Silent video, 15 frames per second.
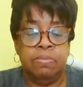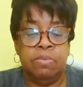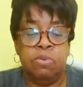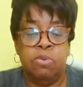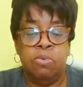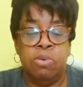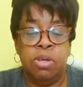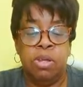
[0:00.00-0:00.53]

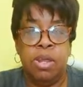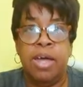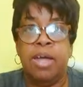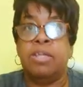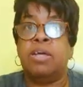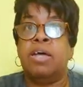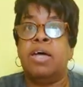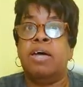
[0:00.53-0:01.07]
We'll be
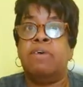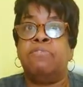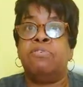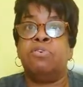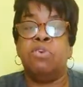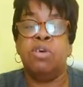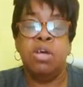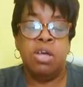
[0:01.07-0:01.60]
glad to have you.
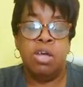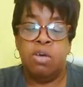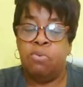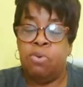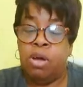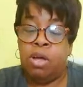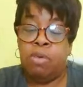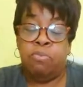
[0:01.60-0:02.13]

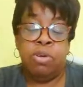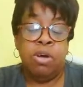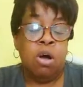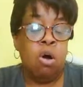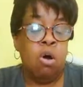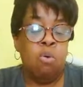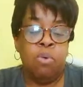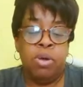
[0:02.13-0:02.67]
And we
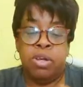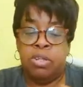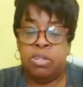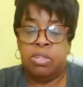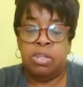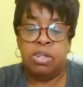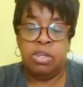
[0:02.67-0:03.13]
always